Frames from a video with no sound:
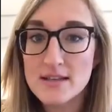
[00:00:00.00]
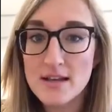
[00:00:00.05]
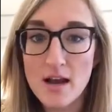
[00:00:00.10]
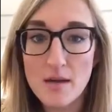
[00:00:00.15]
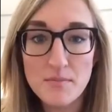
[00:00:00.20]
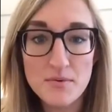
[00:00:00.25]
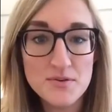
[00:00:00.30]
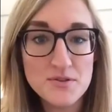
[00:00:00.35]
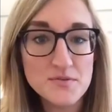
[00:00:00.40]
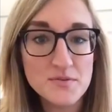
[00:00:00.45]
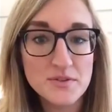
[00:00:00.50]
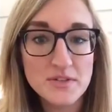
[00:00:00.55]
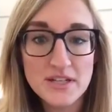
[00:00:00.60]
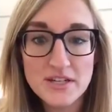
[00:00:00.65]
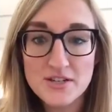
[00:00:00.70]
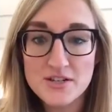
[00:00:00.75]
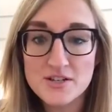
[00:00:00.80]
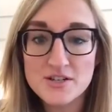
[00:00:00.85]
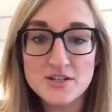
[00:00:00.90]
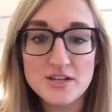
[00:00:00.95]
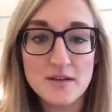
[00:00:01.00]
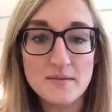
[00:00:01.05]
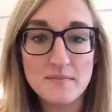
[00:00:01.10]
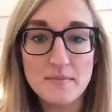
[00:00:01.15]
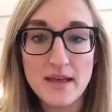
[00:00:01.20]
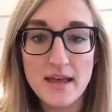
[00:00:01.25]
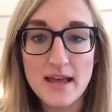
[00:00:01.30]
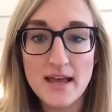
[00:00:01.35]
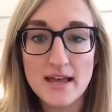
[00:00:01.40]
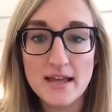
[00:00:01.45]
couple's relationship
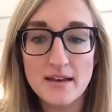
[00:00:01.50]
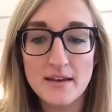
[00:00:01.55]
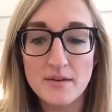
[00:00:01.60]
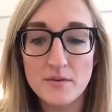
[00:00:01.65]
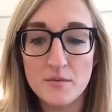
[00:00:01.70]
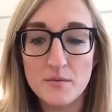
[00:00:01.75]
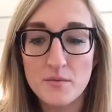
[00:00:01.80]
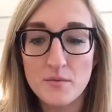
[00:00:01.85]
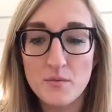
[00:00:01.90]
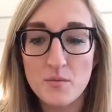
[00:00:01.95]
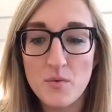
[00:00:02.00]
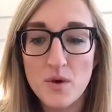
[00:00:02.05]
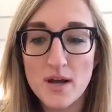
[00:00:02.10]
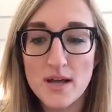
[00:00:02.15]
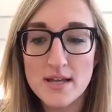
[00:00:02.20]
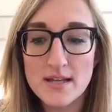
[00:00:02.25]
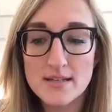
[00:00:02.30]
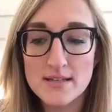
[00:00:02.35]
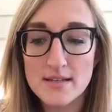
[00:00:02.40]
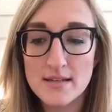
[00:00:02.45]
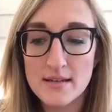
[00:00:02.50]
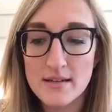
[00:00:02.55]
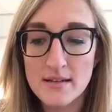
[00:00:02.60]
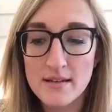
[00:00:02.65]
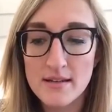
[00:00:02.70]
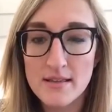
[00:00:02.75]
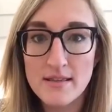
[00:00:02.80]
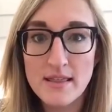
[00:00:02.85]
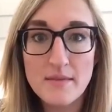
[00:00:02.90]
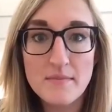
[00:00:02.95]
and what
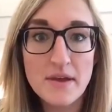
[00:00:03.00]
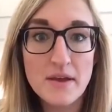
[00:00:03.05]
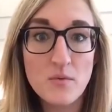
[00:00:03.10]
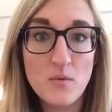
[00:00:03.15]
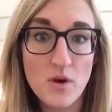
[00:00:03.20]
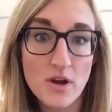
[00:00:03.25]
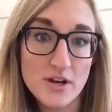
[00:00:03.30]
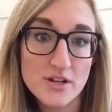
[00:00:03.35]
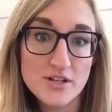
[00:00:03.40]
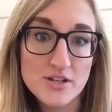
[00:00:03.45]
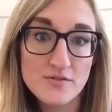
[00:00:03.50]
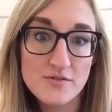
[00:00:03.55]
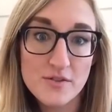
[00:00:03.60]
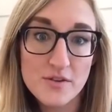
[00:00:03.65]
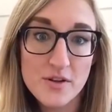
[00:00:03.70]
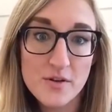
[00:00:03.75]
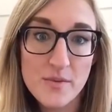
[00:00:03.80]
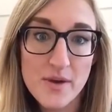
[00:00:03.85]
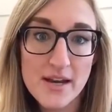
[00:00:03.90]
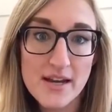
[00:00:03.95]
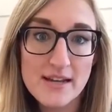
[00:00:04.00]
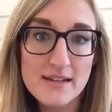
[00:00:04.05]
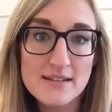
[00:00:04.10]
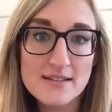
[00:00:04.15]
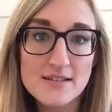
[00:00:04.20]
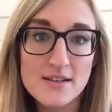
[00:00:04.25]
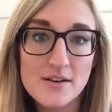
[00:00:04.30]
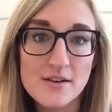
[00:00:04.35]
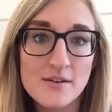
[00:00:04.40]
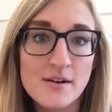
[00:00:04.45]
they might want to do for their wedding.
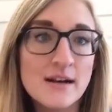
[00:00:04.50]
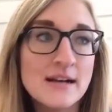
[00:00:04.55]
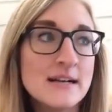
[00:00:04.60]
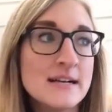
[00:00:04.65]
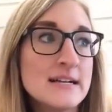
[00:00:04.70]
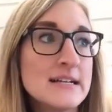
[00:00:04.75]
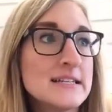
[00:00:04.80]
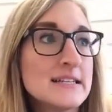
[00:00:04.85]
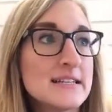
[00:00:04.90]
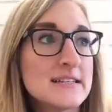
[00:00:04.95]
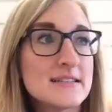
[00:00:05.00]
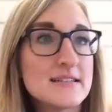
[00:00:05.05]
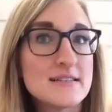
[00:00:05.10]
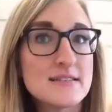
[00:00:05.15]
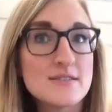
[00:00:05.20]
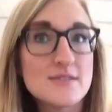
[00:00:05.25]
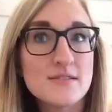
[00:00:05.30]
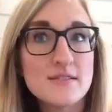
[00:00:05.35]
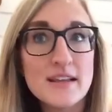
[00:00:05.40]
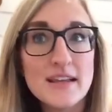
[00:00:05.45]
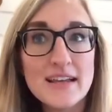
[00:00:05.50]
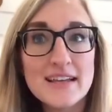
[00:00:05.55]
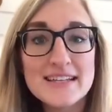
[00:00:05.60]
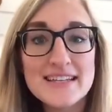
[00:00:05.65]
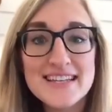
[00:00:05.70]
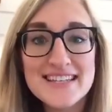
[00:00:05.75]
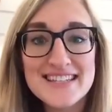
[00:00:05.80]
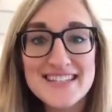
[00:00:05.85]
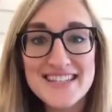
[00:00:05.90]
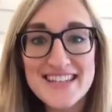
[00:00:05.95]
So does this look like a
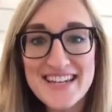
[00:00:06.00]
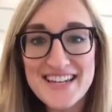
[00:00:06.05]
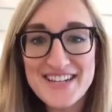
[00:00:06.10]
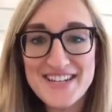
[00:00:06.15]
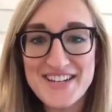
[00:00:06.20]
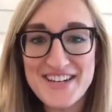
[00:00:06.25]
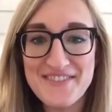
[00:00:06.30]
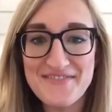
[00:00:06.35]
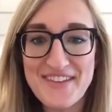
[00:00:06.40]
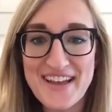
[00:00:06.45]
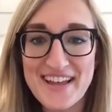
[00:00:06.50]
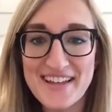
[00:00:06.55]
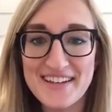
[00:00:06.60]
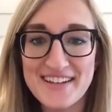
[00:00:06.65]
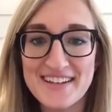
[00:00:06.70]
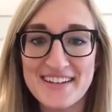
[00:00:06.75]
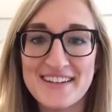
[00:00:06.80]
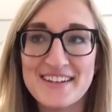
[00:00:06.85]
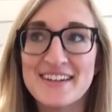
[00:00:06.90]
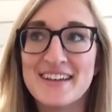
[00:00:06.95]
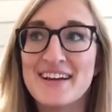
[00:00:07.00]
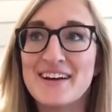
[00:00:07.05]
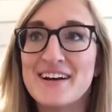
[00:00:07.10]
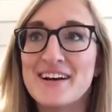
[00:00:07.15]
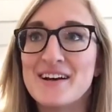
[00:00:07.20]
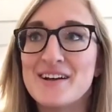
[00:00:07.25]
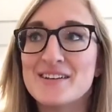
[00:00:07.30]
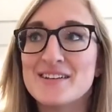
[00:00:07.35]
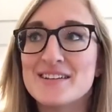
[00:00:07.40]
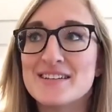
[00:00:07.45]
destination event?
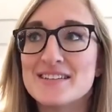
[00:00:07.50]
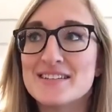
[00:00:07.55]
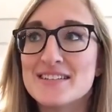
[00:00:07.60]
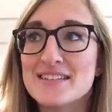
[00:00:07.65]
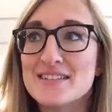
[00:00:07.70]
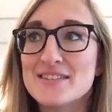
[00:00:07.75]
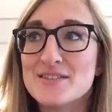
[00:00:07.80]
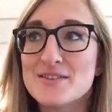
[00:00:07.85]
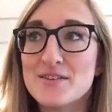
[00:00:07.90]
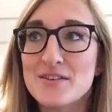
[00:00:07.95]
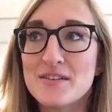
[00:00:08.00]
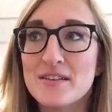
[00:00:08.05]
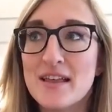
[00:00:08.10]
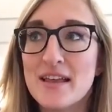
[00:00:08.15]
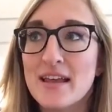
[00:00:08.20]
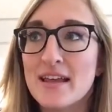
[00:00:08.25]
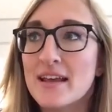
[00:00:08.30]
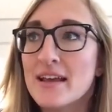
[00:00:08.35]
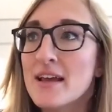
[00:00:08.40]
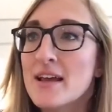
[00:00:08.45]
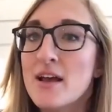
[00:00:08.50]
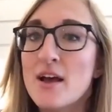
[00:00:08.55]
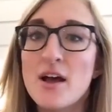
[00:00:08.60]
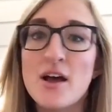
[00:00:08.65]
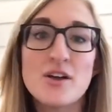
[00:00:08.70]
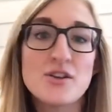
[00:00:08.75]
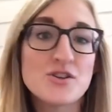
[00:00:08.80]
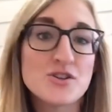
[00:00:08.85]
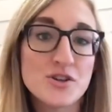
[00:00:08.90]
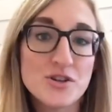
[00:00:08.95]
Uh, does this look like
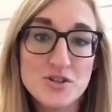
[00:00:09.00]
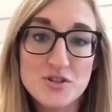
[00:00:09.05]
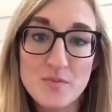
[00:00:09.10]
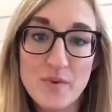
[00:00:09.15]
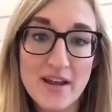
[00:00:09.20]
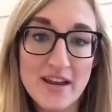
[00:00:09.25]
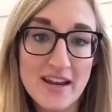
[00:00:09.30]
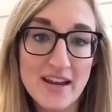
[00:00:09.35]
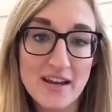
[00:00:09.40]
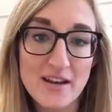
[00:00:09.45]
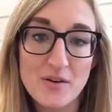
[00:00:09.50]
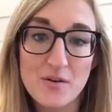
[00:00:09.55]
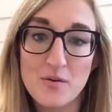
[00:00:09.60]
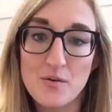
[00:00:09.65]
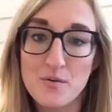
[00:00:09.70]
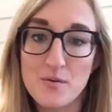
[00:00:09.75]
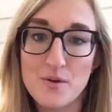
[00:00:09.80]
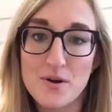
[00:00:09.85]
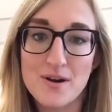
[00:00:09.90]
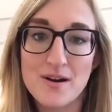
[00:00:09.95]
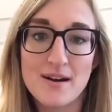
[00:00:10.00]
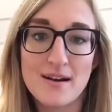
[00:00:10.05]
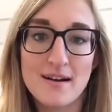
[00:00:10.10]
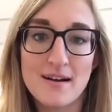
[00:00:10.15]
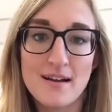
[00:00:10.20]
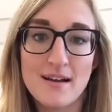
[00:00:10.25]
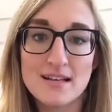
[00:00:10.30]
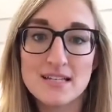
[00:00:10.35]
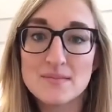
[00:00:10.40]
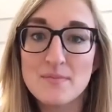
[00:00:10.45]
a church wedding or
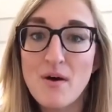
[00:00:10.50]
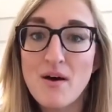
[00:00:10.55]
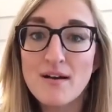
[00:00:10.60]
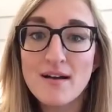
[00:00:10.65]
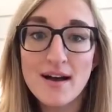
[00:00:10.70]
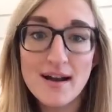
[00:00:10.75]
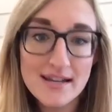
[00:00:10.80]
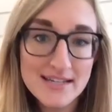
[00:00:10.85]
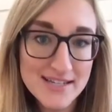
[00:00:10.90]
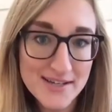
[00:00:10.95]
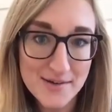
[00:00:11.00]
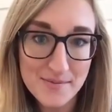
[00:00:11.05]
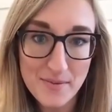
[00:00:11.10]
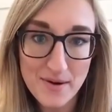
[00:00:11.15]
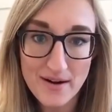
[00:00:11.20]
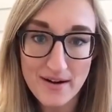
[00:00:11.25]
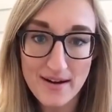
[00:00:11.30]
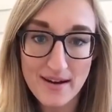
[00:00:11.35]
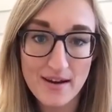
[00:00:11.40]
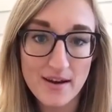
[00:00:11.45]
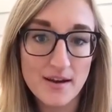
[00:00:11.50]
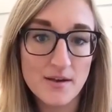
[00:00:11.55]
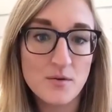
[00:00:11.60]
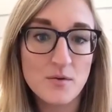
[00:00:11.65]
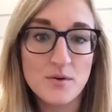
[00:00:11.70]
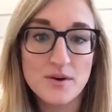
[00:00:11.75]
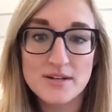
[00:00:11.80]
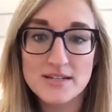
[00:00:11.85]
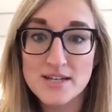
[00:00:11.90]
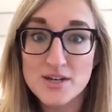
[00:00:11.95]
a small cocktail party
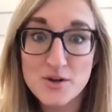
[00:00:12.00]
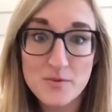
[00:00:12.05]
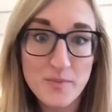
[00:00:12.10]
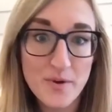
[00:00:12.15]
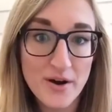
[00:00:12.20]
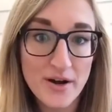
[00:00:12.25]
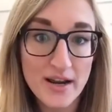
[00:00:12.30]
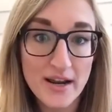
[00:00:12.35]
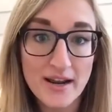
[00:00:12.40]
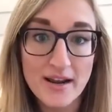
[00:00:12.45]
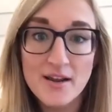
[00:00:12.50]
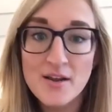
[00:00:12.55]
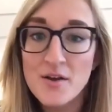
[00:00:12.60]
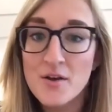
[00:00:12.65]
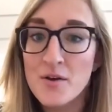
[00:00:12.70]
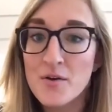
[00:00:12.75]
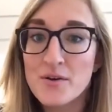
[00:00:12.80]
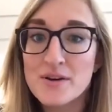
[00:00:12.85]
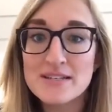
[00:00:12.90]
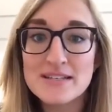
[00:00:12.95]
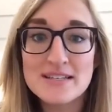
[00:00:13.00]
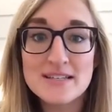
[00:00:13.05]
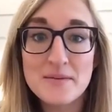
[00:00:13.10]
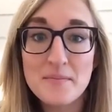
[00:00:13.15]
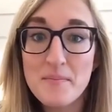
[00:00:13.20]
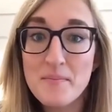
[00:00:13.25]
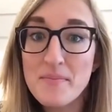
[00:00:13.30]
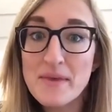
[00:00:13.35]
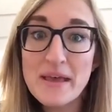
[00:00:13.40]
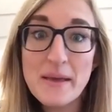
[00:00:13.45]
or a dinner party? Or is this a
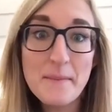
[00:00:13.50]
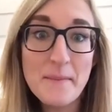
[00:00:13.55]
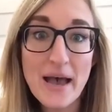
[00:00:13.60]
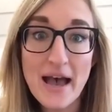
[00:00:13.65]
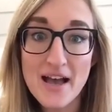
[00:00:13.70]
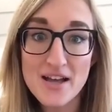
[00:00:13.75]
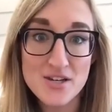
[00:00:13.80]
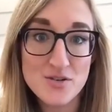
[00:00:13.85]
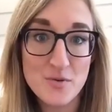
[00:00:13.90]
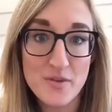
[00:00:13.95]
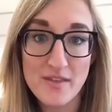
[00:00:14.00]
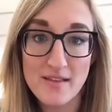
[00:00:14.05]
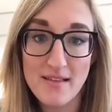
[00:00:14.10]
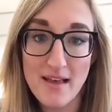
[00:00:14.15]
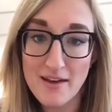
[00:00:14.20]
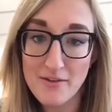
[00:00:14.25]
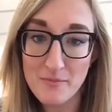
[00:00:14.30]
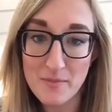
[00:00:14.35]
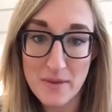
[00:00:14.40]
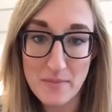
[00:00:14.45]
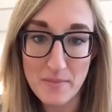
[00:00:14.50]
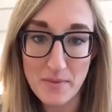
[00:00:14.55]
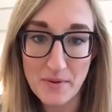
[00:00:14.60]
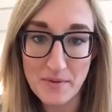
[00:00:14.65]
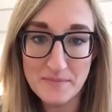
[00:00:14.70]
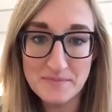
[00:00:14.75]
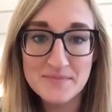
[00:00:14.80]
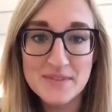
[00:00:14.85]
big bash with a lot of people?